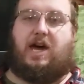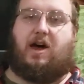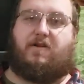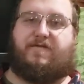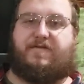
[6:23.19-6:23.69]

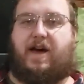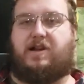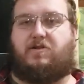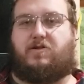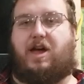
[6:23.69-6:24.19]
Our
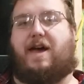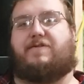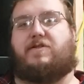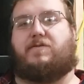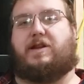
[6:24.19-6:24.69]
final
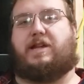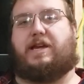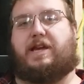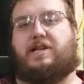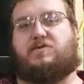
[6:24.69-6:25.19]
gravity
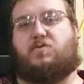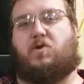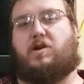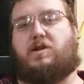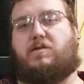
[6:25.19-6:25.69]
reading is
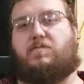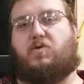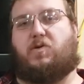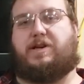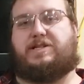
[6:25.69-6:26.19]

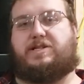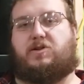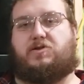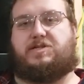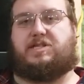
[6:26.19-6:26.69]

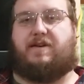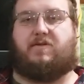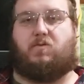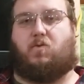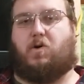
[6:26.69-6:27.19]

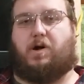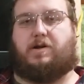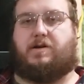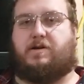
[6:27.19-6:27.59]
1.071.